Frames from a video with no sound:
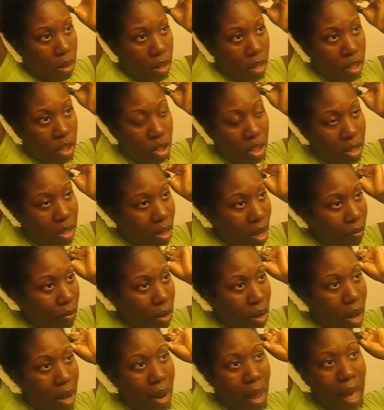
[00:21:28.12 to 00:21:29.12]
It's just
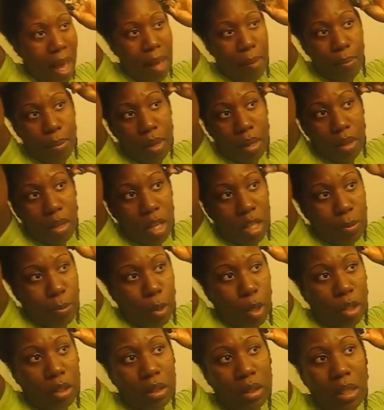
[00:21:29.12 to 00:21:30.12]
never going to happen. This
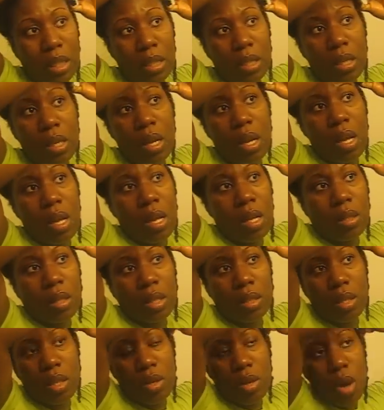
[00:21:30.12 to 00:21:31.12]
person
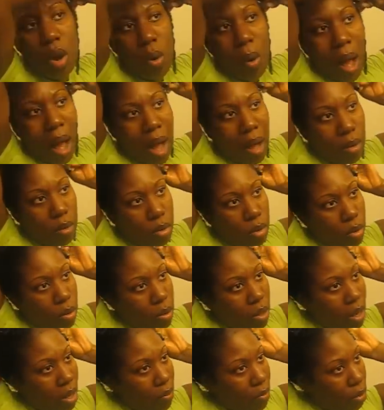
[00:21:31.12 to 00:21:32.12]
doesn't know how
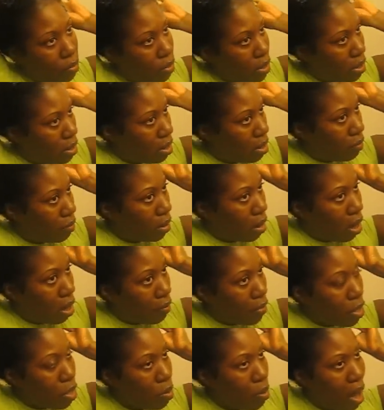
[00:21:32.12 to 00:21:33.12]
to give and receive
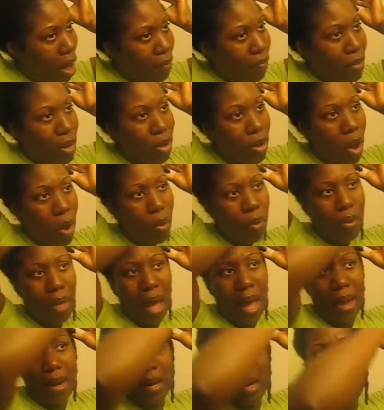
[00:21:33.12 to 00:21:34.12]
love, and you have to know
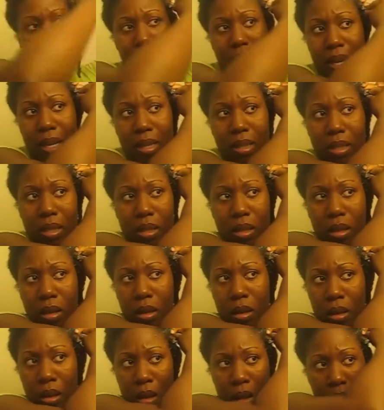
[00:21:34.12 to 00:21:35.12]
that, ladies.
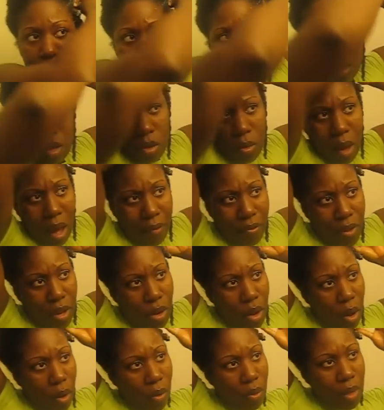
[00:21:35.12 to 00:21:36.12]
You have
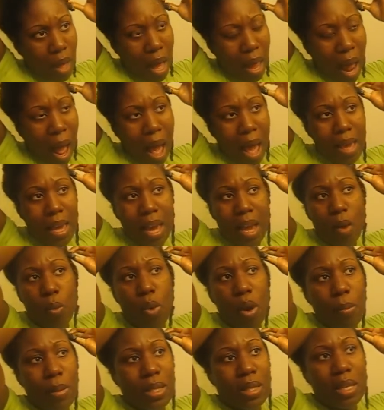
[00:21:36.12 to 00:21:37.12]
to know that. I hear
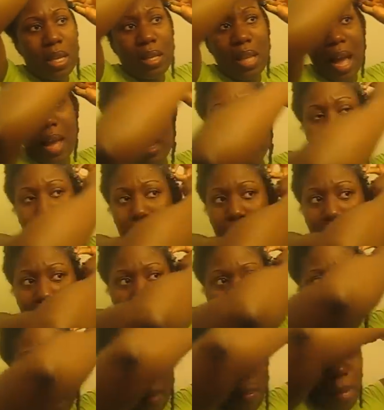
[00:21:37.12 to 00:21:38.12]
women sit down and
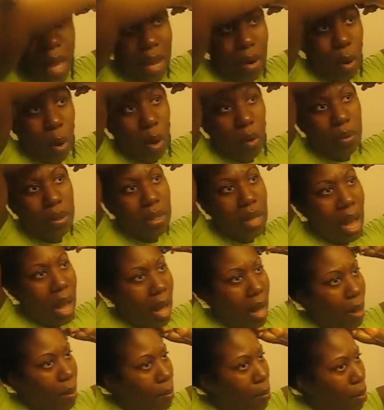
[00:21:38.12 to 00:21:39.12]
complain about men all the
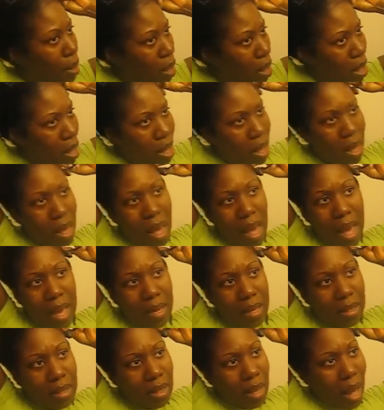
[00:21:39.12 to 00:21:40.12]
time,
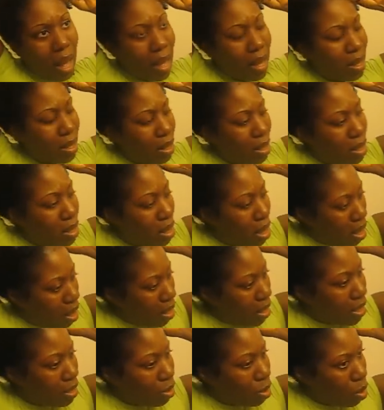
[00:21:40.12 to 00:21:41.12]
and it's like,
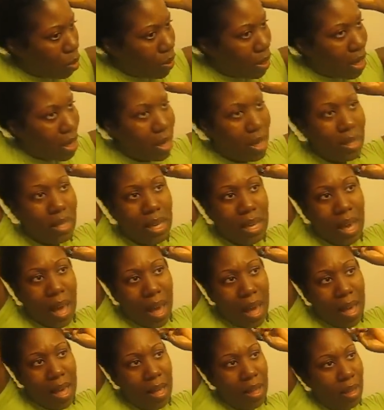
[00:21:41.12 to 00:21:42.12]
yeah, he's doing it because he
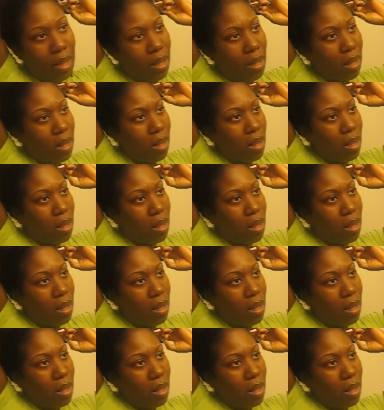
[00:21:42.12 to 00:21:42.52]
can.